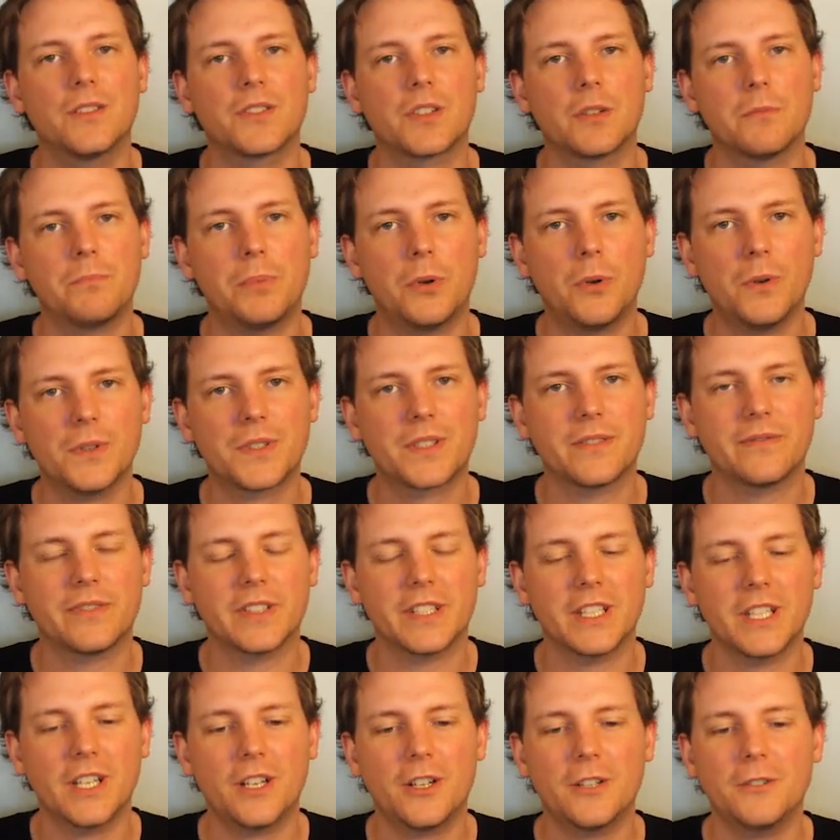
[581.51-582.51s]
So pause the
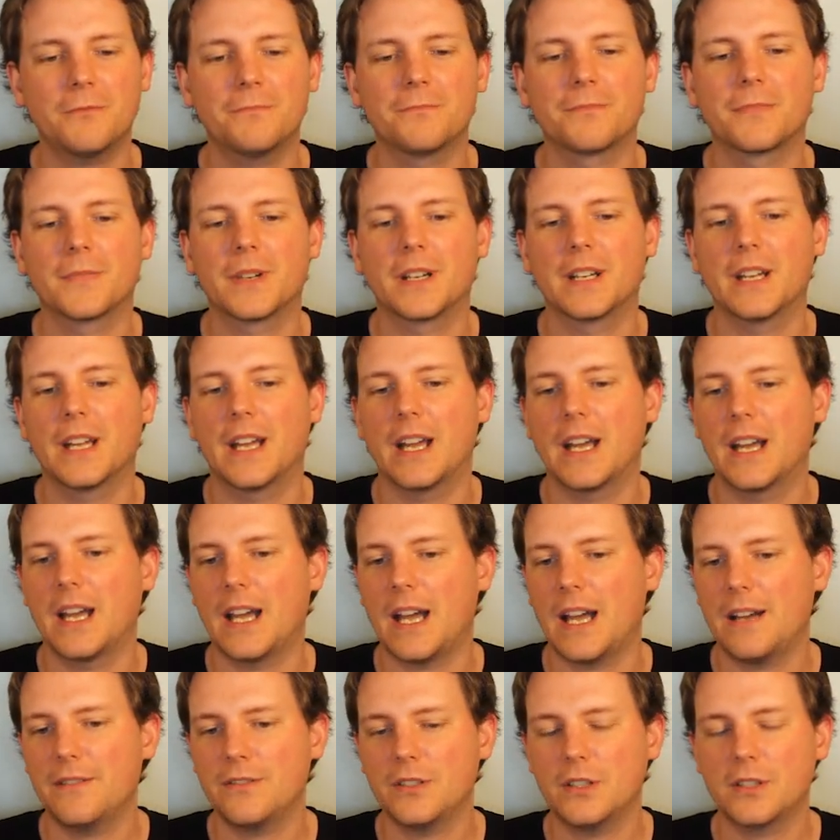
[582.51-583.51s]
video,
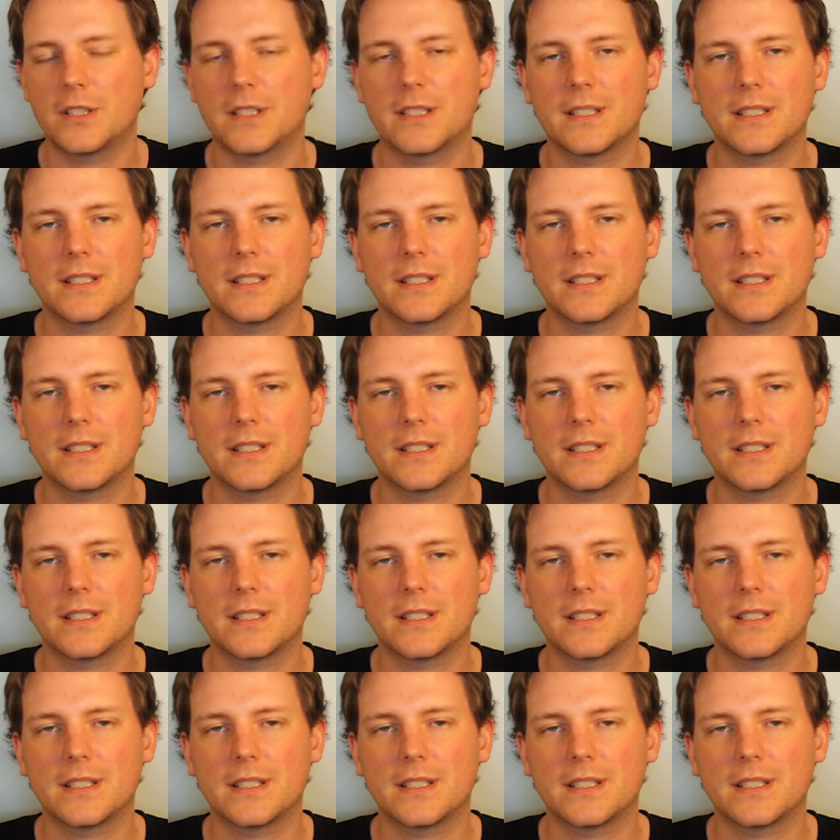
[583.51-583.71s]
have a look